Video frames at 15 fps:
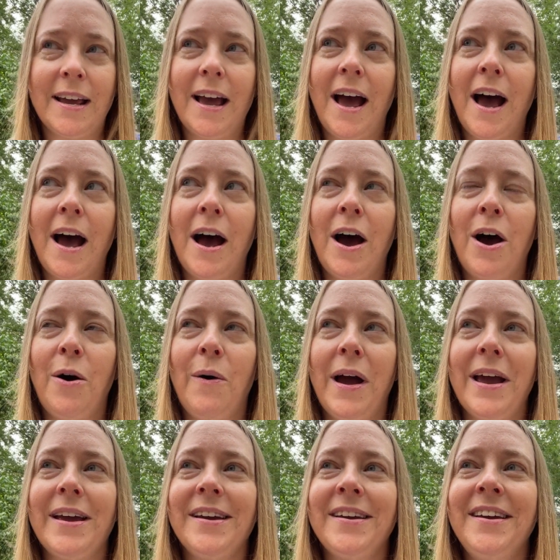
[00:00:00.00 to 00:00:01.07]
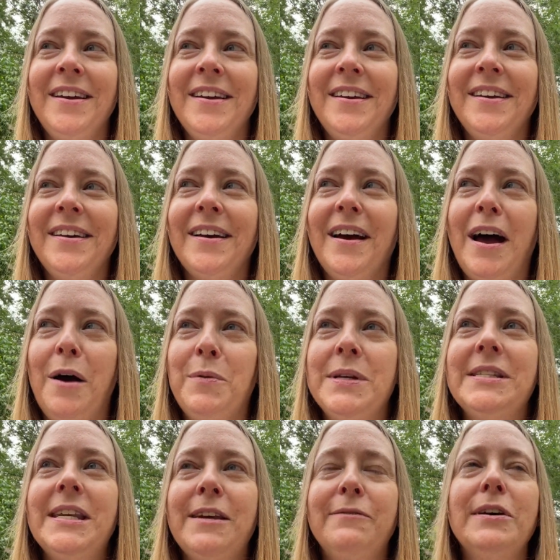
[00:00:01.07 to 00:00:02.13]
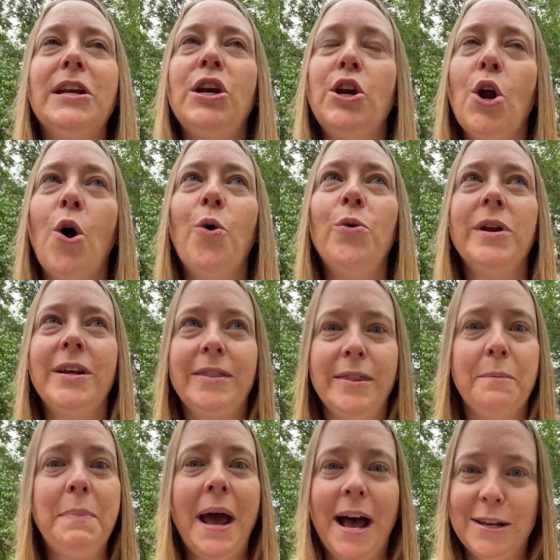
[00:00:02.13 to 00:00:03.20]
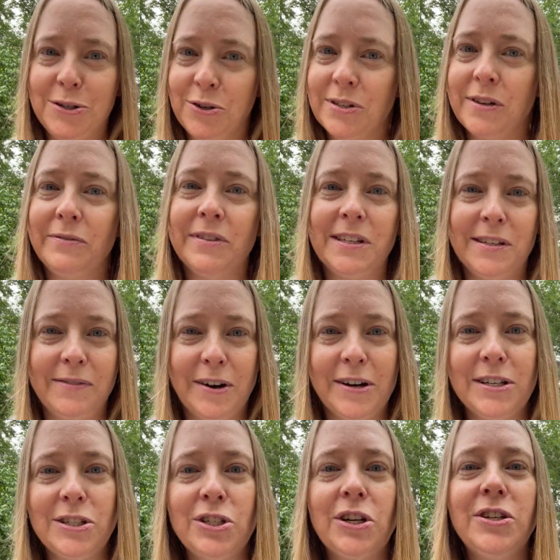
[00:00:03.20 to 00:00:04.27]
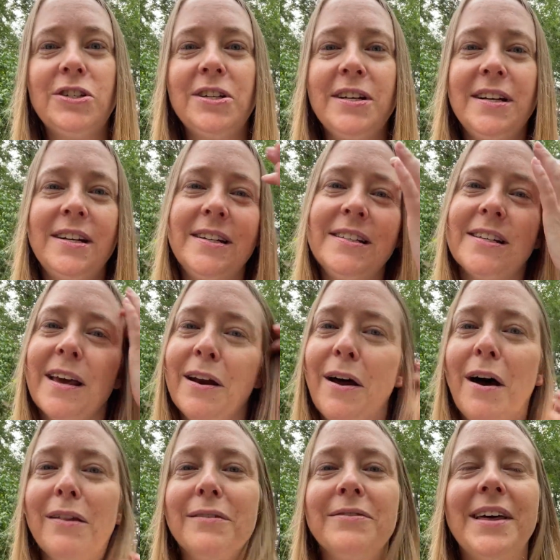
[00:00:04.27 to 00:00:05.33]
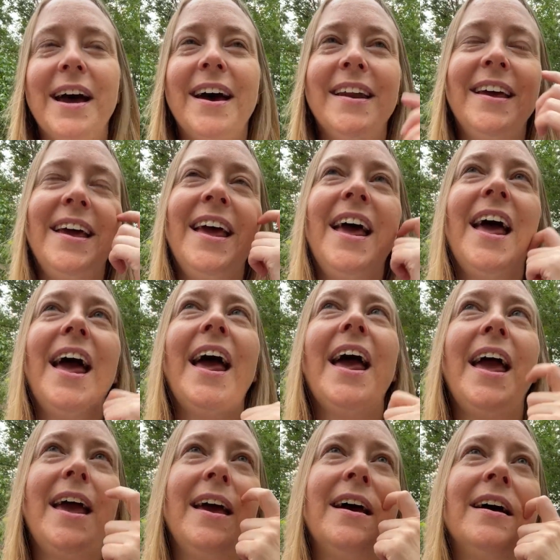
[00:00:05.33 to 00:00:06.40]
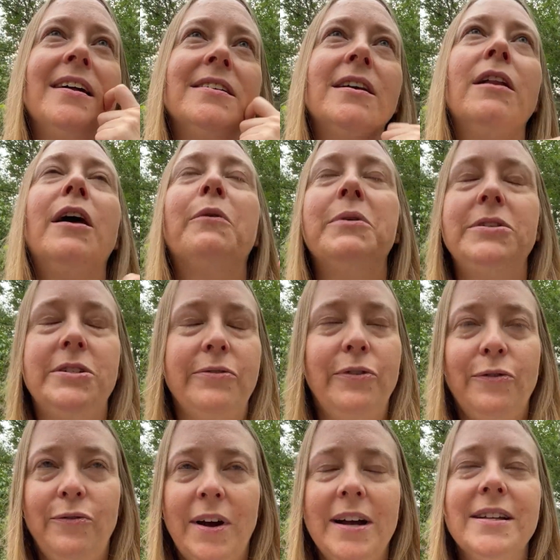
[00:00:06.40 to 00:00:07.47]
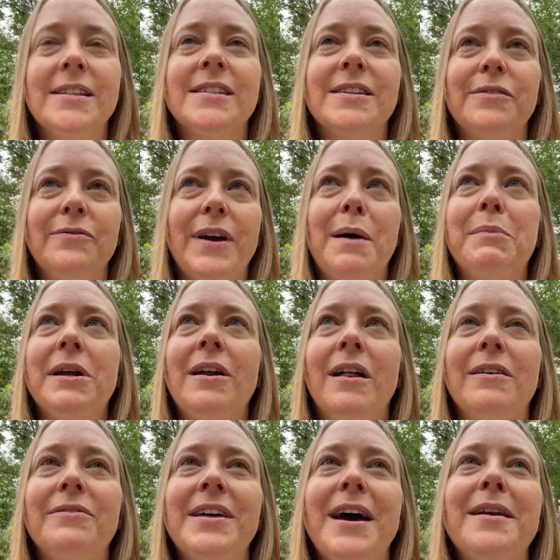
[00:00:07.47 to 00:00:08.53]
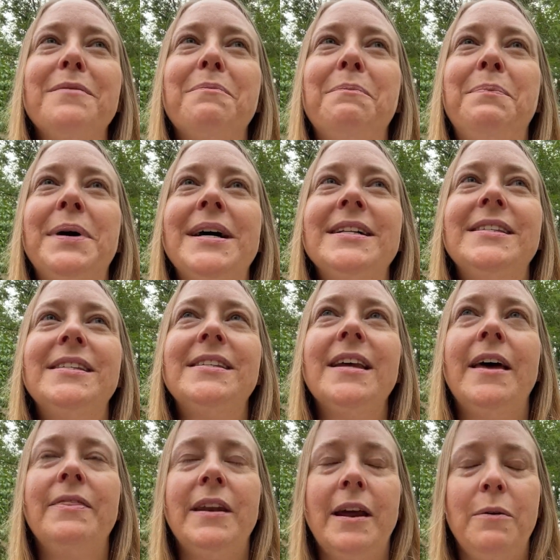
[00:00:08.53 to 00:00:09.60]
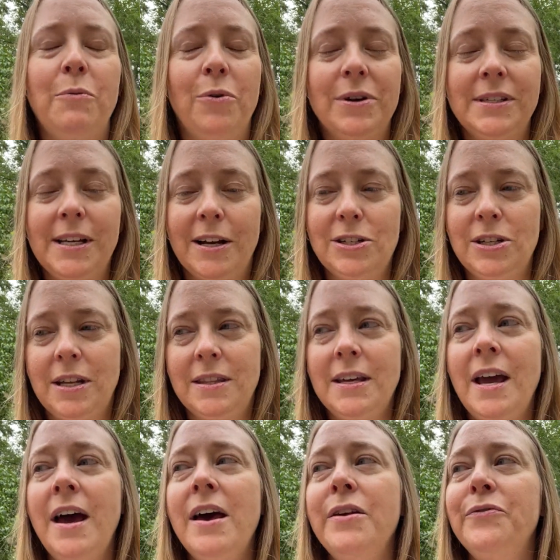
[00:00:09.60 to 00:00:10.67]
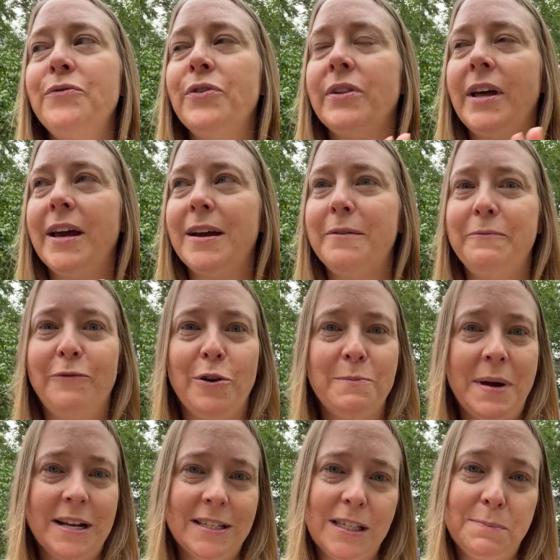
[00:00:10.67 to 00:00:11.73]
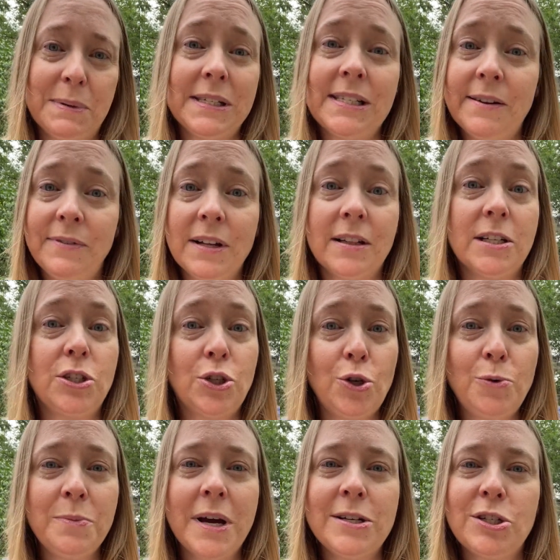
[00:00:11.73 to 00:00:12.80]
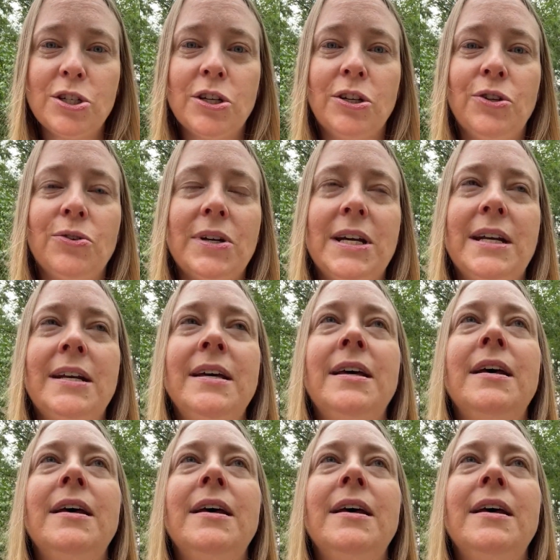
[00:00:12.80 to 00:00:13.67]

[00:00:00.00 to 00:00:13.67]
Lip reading: how I was even noting the pastors of these various churches and all of that, and along with different friends and family and all of that. And then I wrote a section at the end specifically to my children,